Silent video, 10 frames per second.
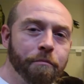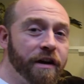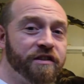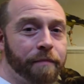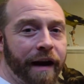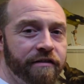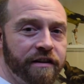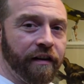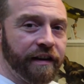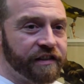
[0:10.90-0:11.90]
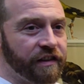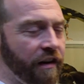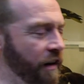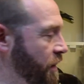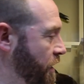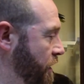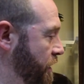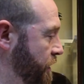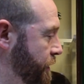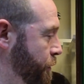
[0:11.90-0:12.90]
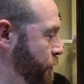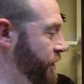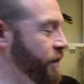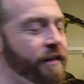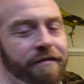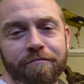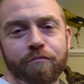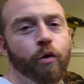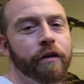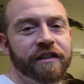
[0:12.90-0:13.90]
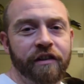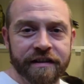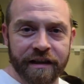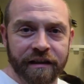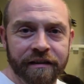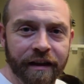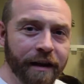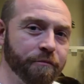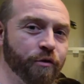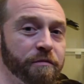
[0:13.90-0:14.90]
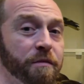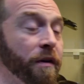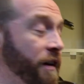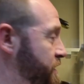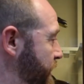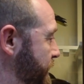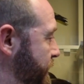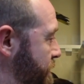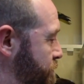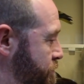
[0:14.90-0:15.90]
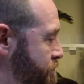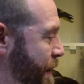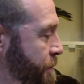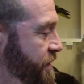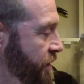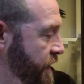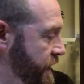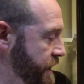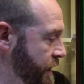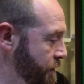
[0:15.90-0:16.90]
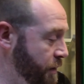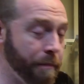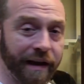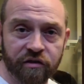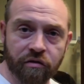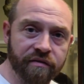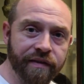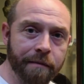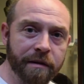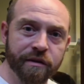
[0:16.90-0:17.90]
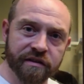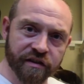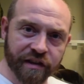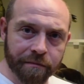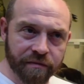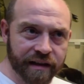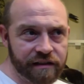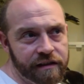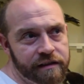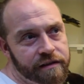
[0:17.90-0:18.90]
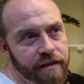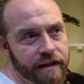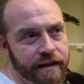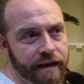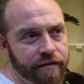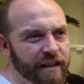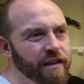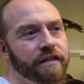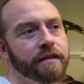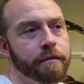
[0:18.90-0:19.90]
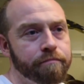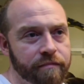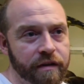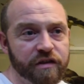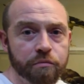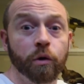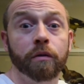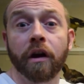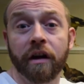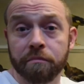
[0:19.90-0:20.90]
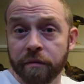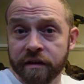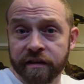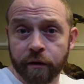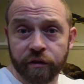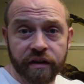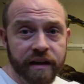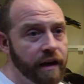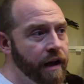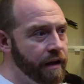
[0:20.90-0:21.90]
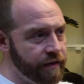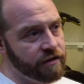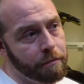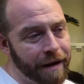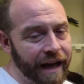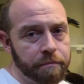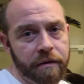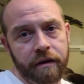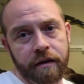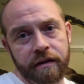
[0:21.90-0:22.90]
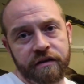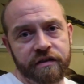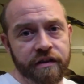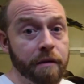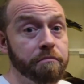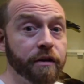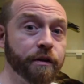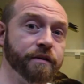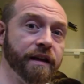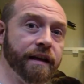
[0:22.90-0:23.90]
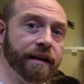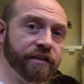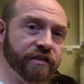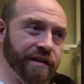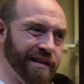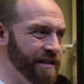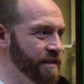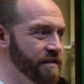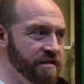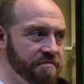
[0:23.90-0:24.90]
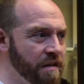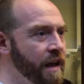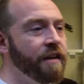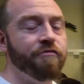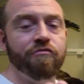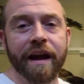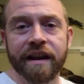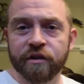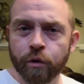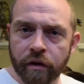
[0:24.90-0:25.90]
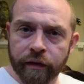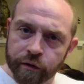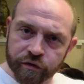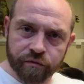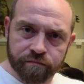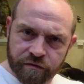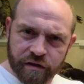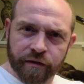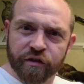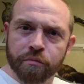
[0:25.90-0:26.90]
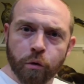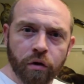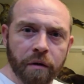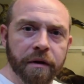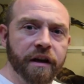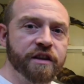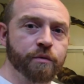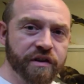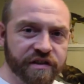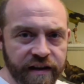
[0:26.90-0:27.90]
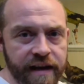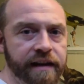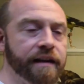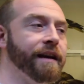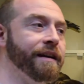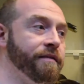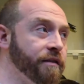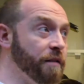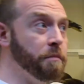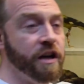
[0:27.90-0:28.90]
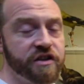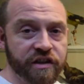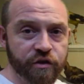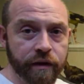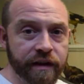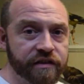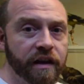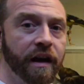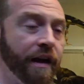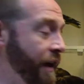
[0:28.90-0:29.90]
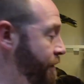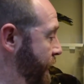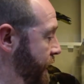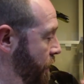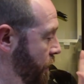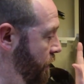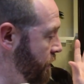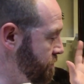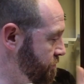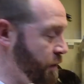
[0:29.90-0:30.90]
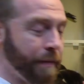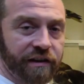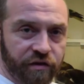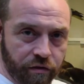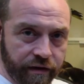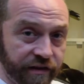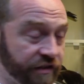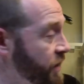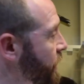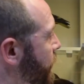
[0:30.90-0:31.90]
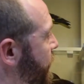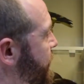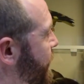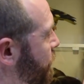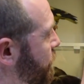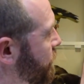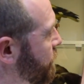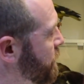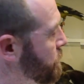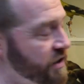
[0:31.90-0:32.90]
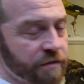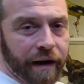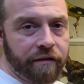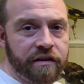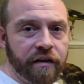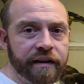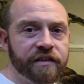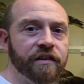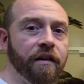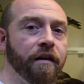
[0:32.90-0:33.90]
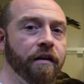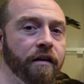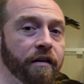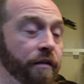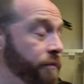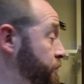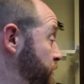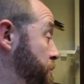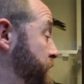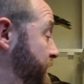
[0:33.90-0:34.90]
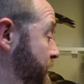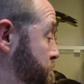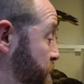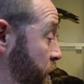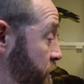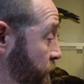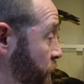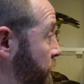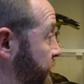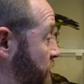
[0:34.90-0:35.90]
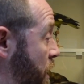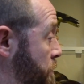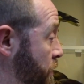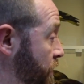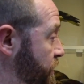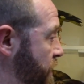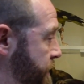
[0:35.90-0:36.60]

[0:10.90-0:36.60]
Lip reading: Birds of paradise are one of the more exciting groups of birds. They're members of the passerine family, which are the same things as the things like the small garden birds that you'll see. Things like blackbirds and blue tits and wrens, all of those kind of smaller birds which sing and kind of perch in trees. They are the passerines. Now, the birds of paradise are some particularly beautiful examples.